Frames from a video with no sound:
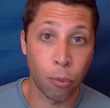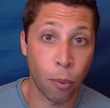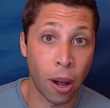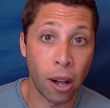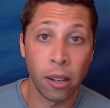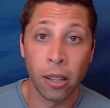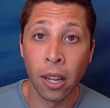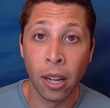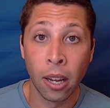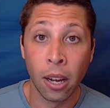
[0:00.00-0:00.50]

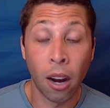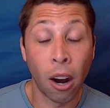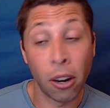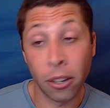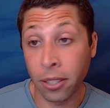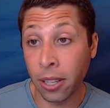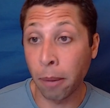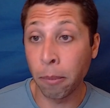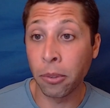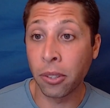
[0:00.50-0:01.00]
Well, our
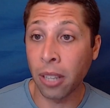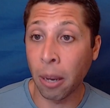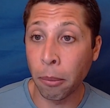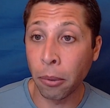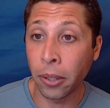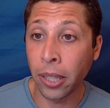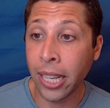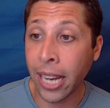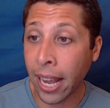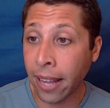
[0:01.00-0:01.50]
dumb
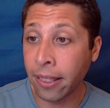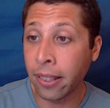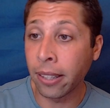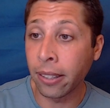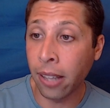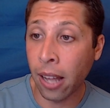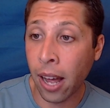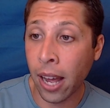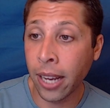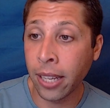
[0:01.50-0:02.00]
summary and the
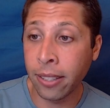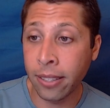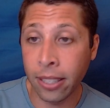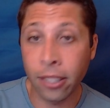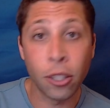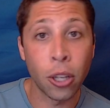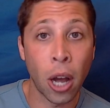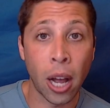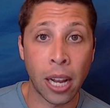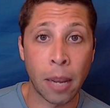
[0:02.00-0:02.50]
line did
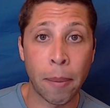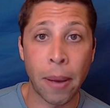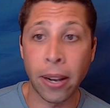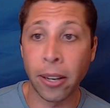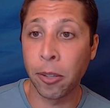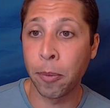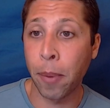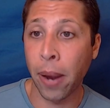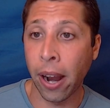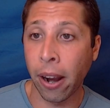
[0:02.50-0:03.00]
talk about
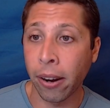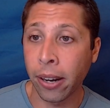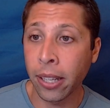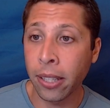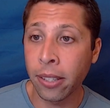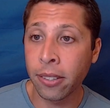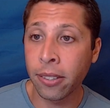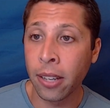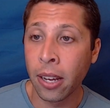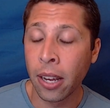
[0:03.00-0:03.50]
his
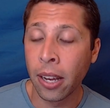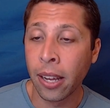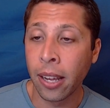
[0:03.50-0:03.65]
parents.